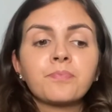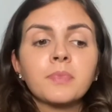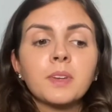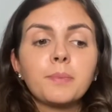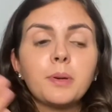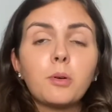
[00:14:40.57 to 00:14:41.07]

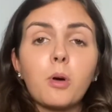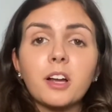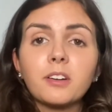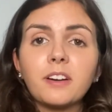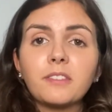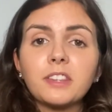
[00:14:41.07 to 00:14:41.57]
people
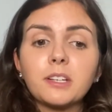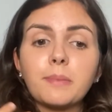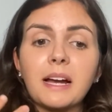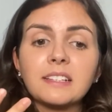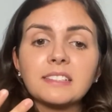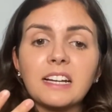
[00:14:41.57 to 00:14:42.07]
walking around with their
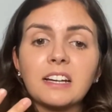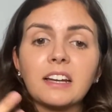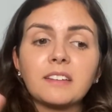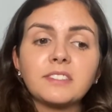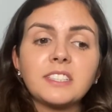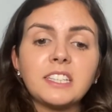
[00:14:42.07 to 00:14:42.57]
mask down,
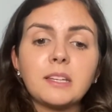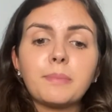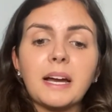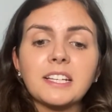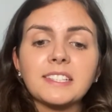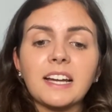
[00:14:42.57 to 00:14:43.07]
I've seen them
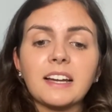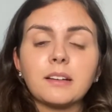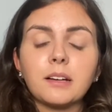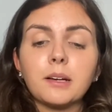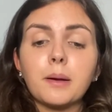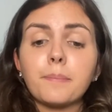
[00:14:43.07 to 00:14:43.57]
pass,
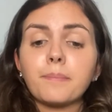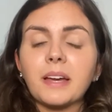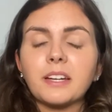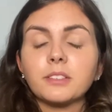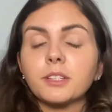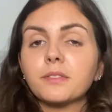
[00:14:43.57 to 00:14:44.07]
I
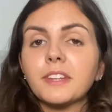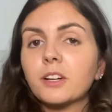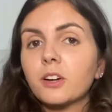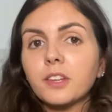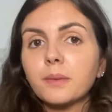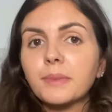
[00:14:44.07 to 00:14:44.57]
don't know if they
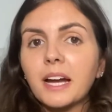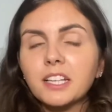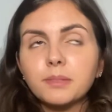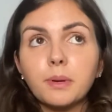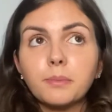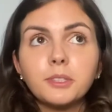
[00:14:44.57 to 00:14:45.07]
call them
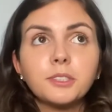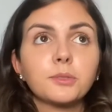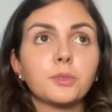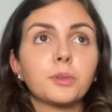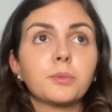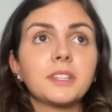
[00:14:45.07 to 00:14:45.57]
cast members
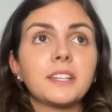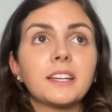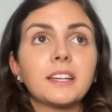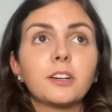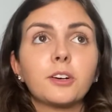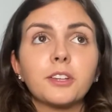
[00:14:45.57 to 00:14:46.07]
or what
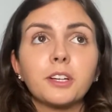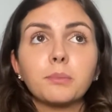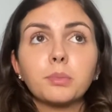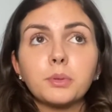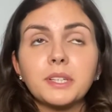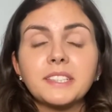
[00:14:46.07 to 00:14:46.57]
they call their
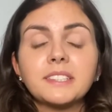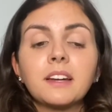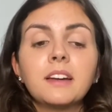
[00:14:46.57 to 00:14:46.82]
employees.